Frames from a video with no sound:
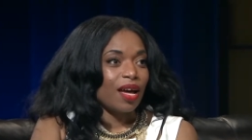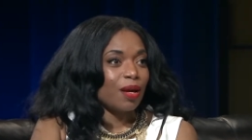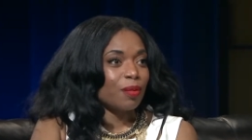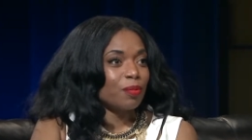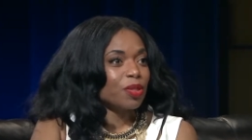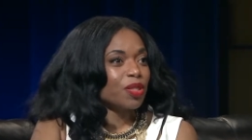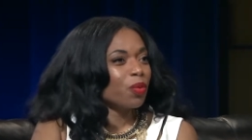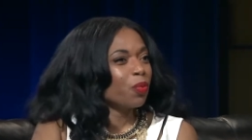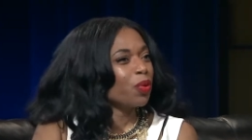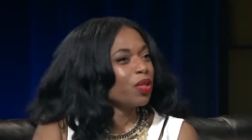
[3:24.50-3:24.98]

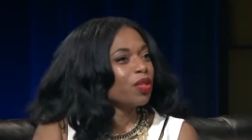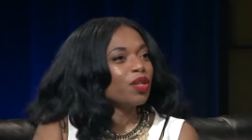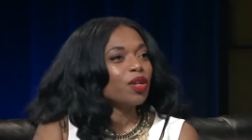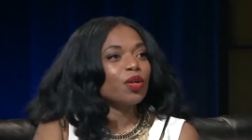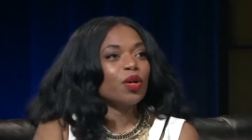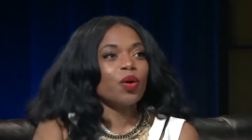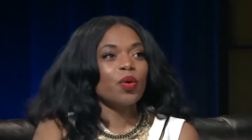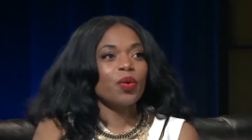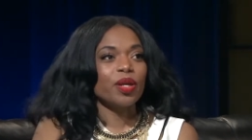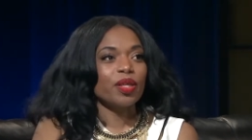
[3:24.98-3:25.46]
So when you're
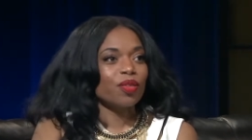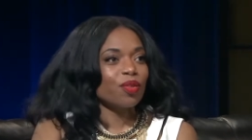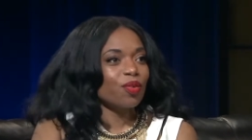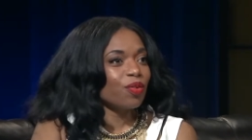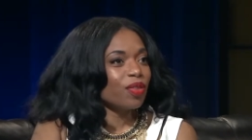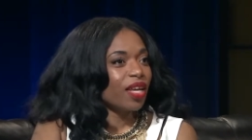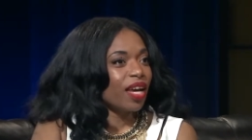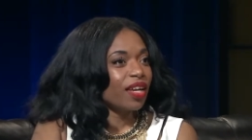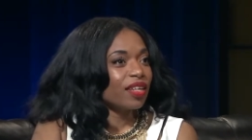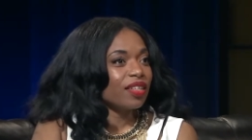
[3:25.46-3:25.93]
going
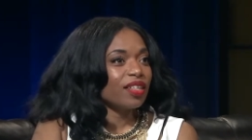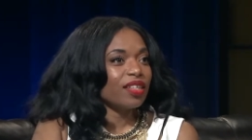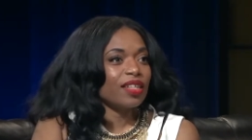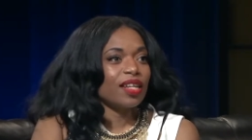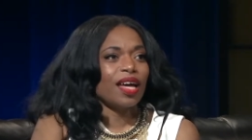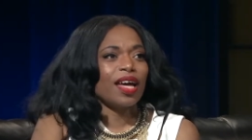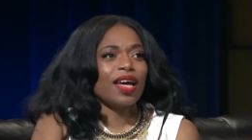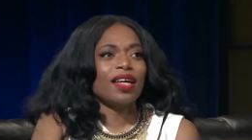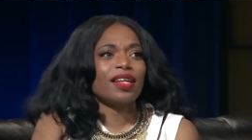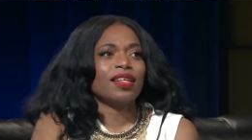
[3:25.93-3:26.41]
through that, you're
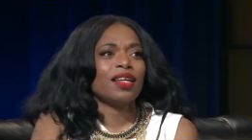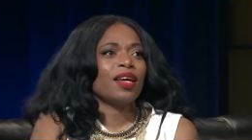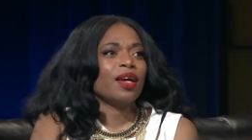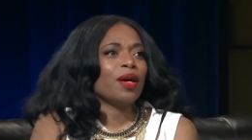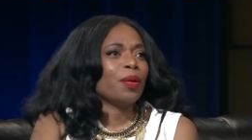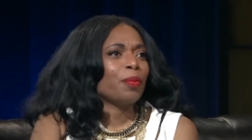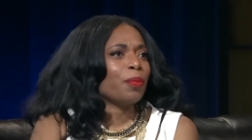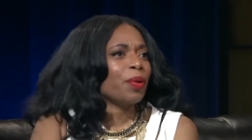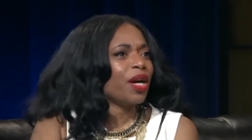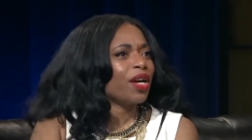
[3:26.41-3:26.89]
not
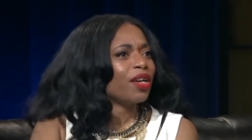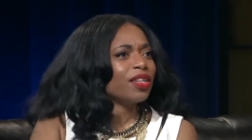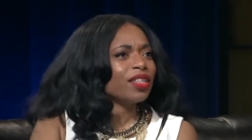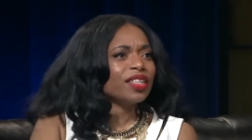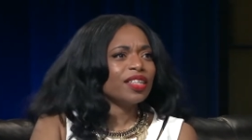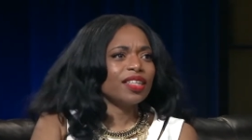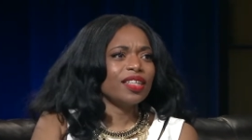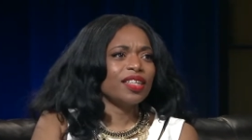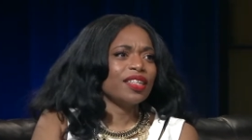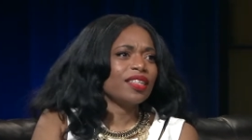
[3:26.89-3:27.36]

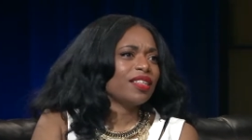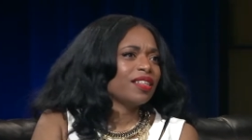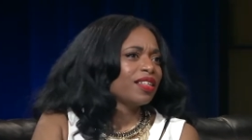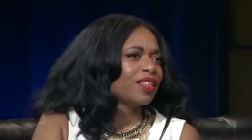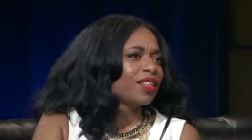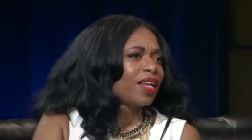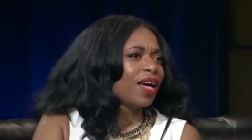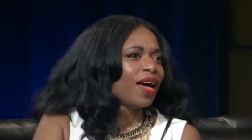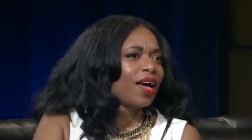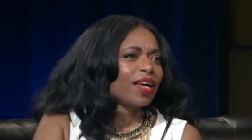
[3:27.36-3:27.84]
perky, you're
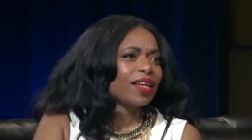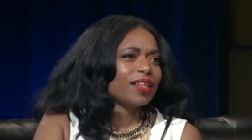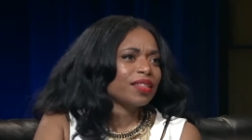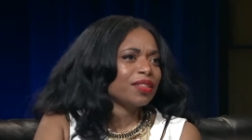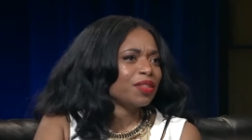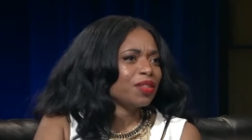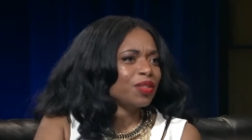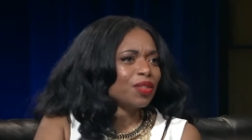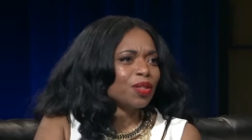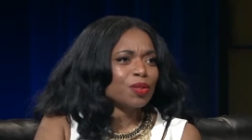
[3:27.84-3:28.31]
not,
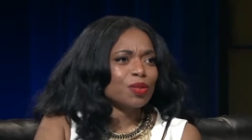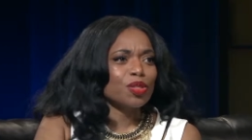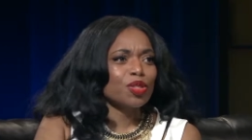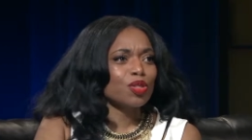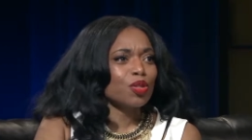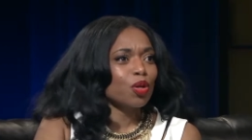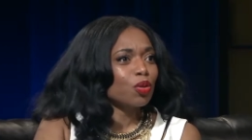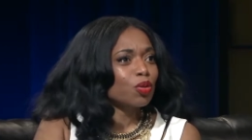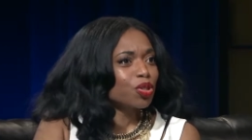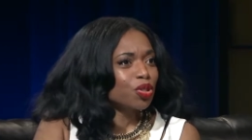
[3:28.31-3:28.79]

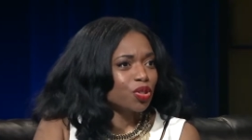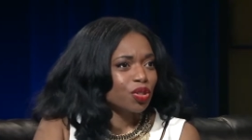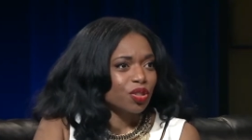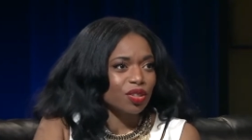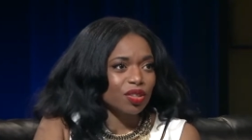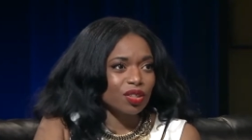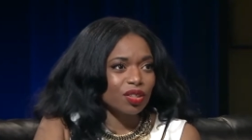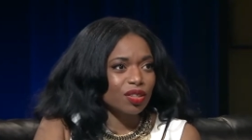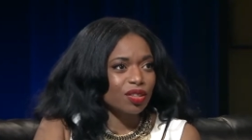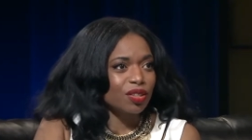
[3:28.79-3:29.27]

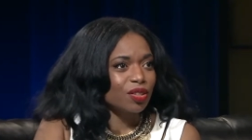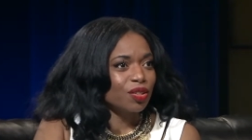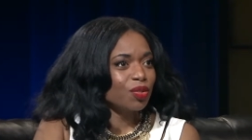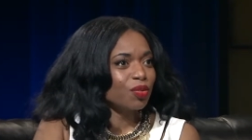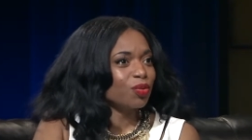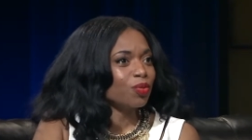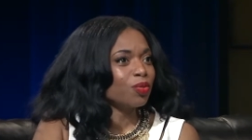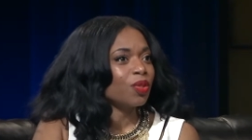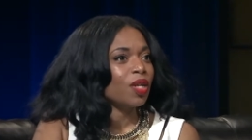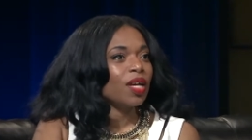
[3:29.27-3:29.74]

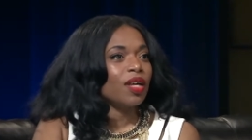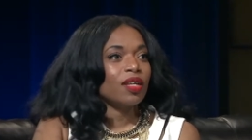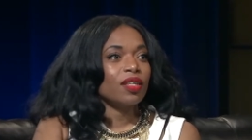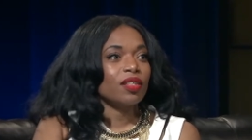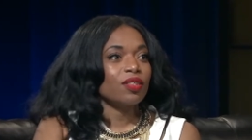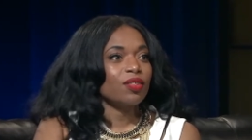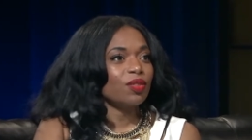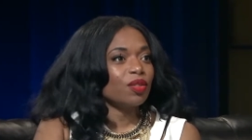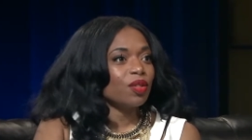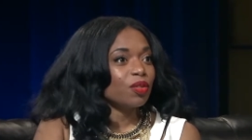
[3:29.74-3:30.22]
social,
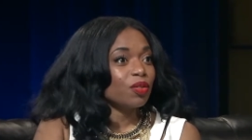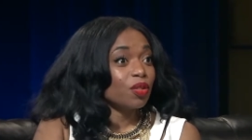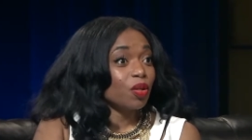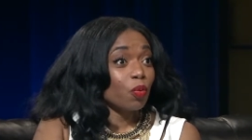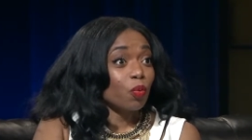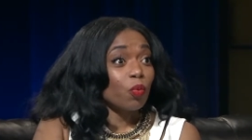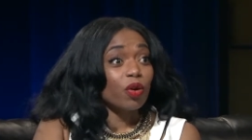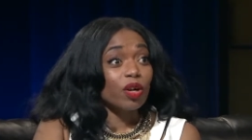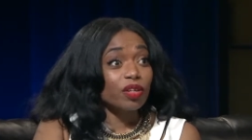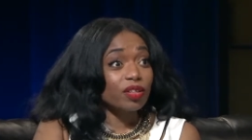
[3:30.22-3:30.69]
your
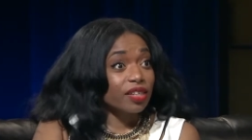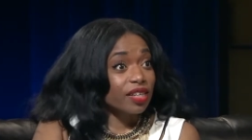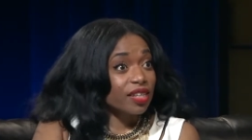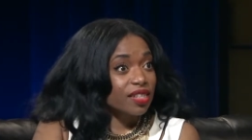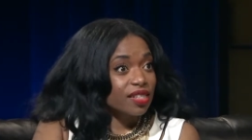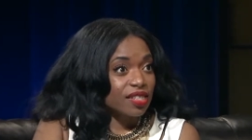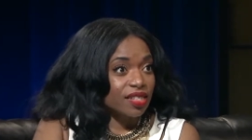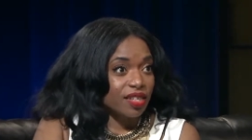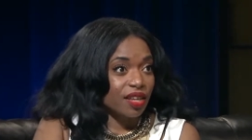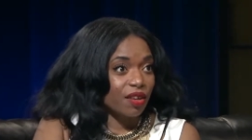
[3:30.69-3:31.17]
work
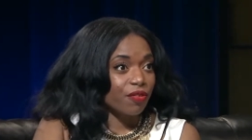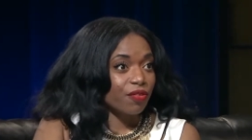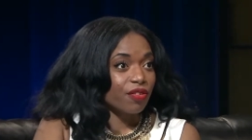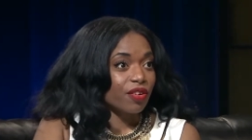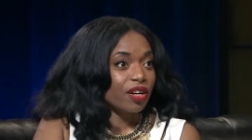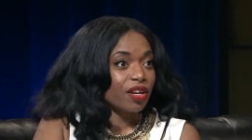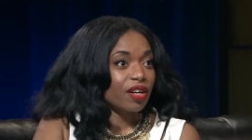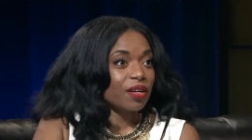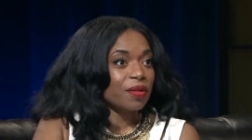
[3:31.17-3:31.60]
can suffer,